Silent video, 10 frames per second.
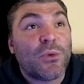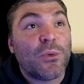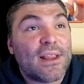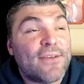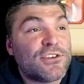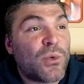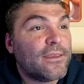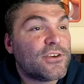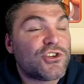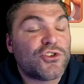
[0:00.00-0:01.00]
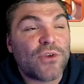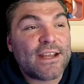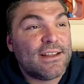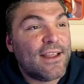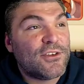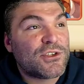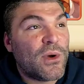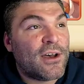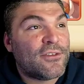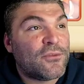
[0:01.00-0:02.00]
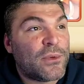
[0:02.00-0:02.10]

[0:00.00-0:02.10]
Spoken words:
level 12, straight to level 12 if we can